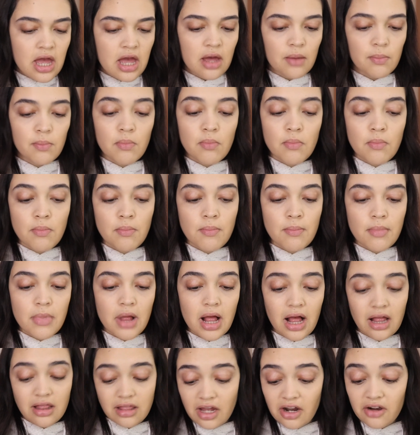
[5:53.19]

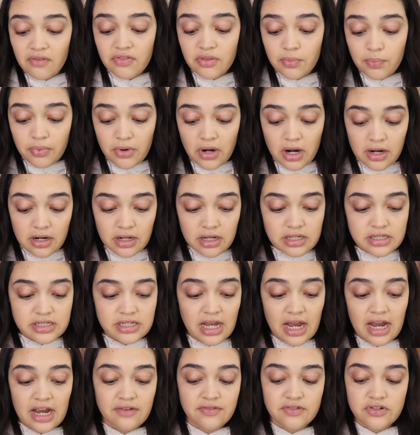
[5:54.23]
A lot of the products
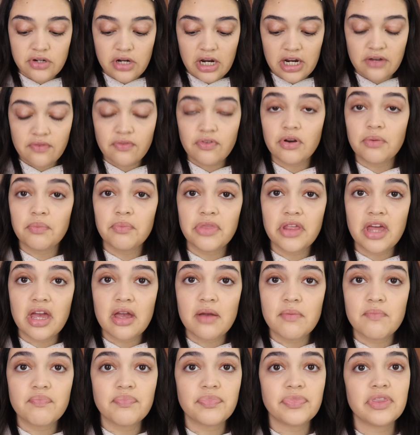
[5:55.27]
I've tried from
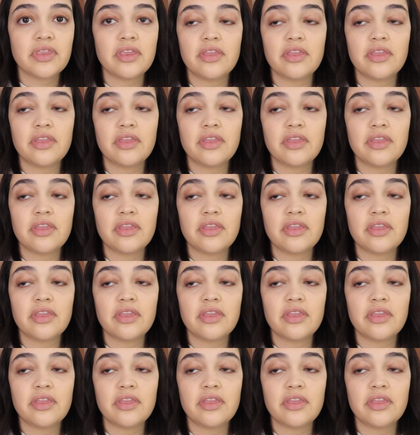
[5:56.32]
them,